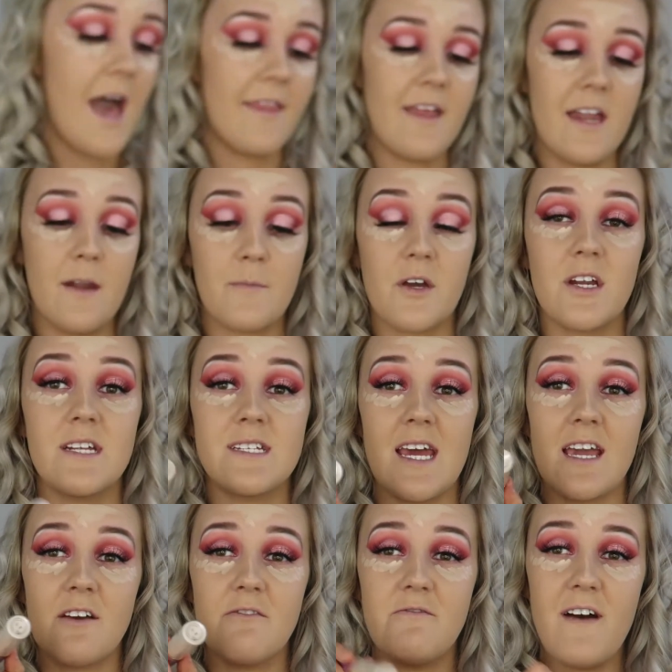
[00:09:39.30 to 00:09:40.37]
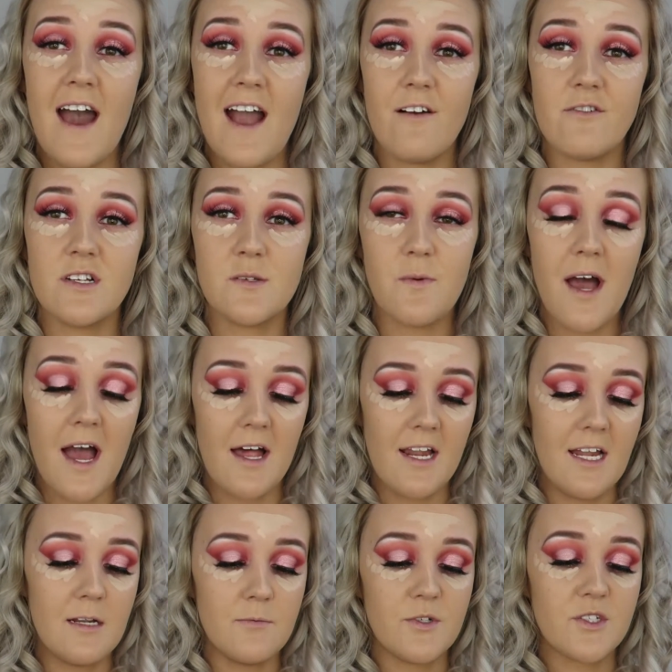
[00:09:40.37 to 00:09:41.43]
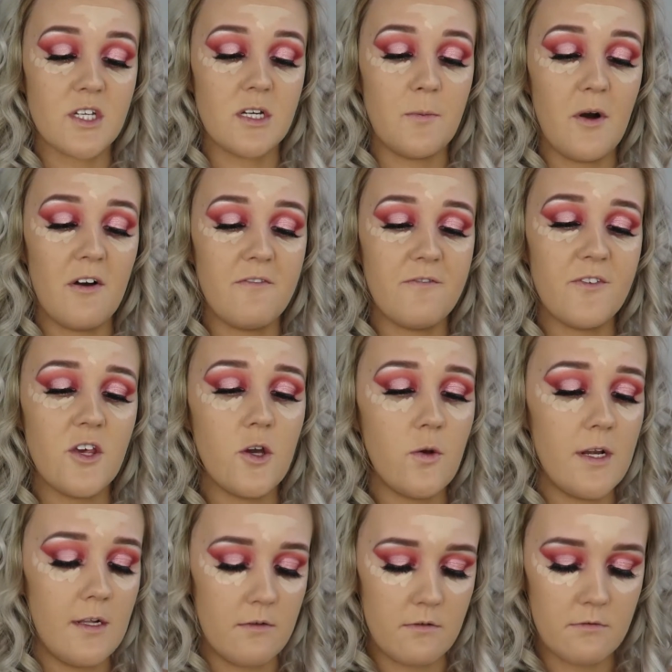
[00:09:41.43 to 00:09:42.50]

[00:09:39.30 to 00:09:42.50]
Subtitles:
And then I'm going to take Fair as well, and I'm just going to put a few,